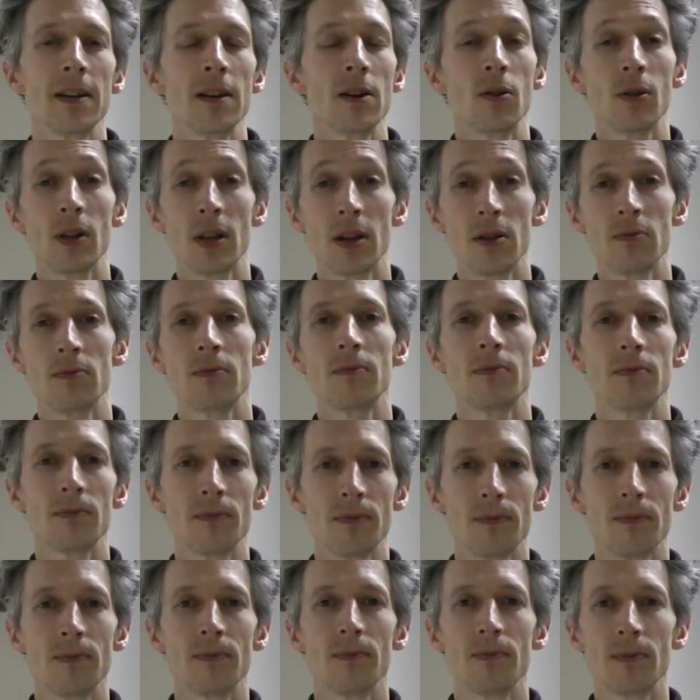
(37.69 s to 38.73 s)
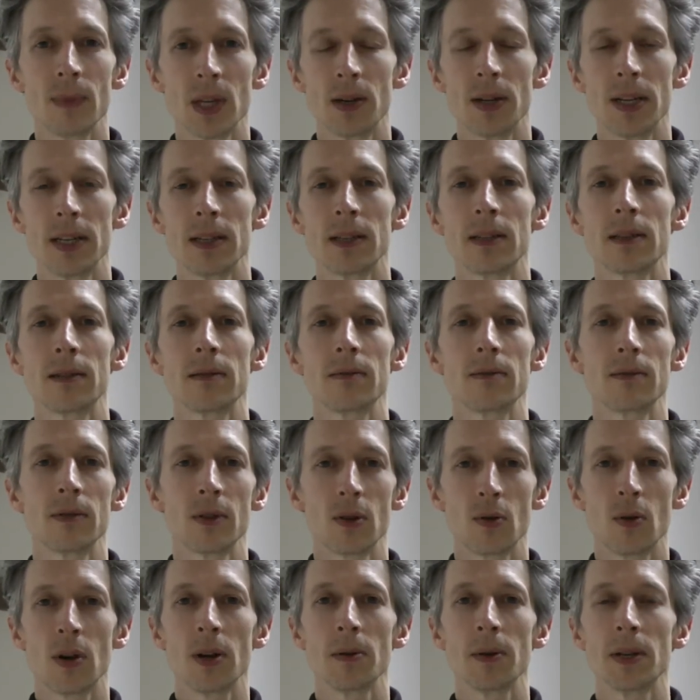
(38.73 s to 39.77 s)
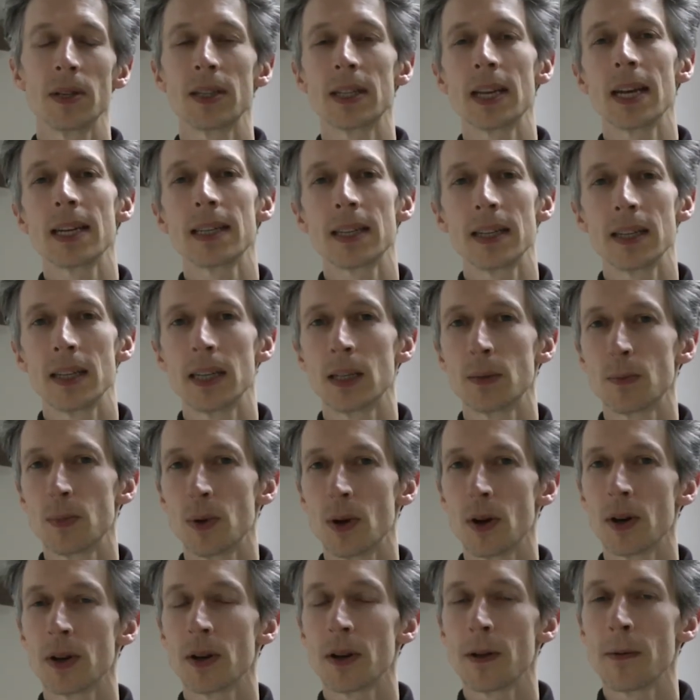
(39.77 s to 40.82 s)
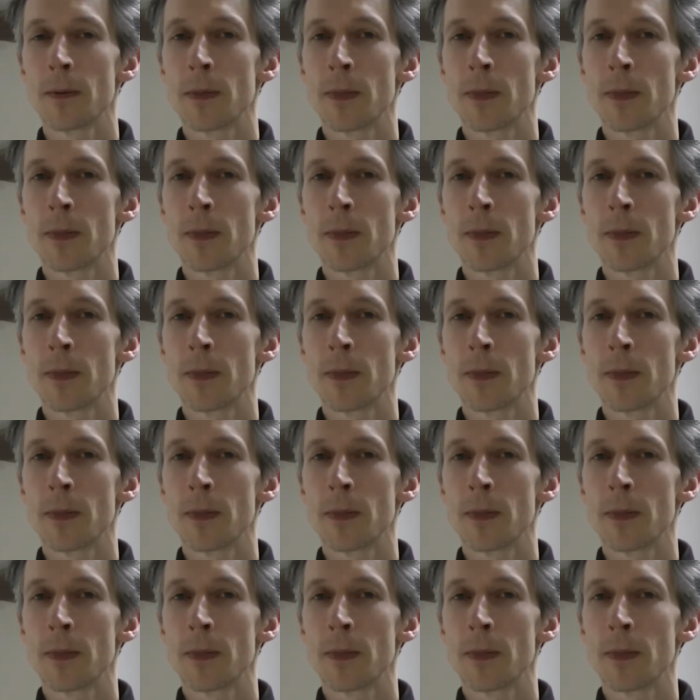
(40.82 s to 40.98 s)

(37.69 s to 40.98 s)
although there is quite a bit of sex in this book.